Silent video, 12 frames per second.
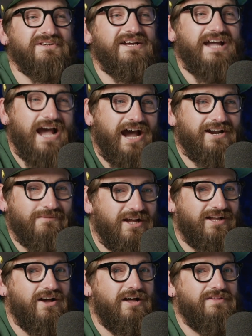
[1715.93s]
Yeah, and I'm right.
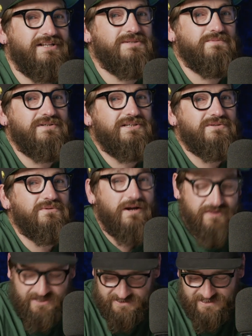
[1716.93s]
like, oh, that's pretty cool.
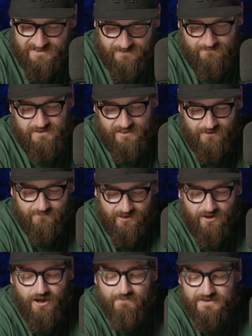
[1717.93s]
And then I said to Mick, I'm like,
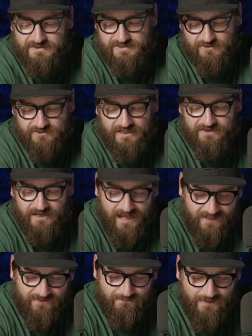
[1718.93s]
oh, I met this dude the other day. I
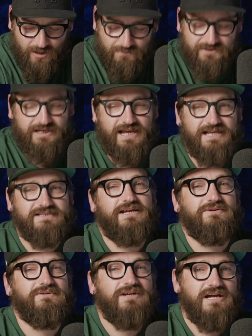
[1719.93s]
had the Melbourne can
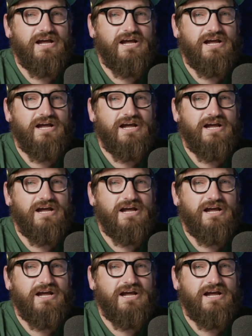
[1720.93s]
tattoo.